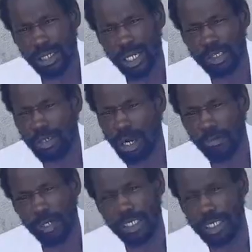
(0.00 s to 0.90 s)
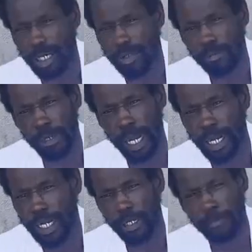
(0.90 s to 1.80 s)
That's what I want to tell you, Black.
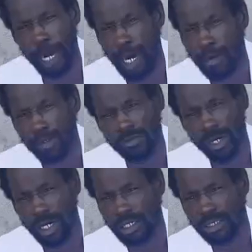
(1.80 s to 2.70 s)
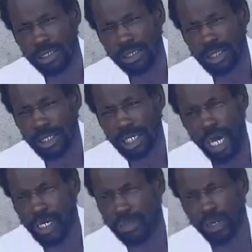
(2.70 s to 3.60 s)
Anybody on drugs,
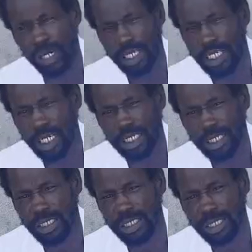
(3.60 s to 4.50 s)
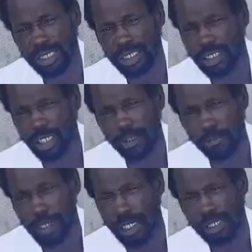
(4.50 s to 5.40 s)
got a drug addiction, just
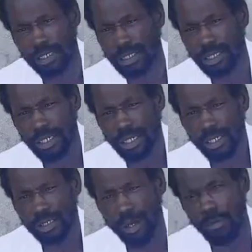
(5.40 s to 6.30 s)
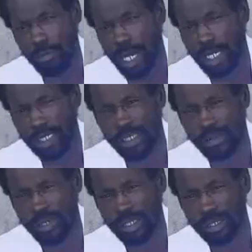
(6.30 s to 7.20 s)
please don't wait
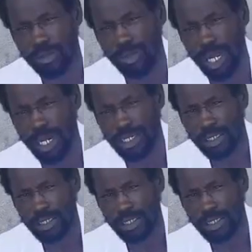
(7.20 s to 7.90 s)
until it's too late.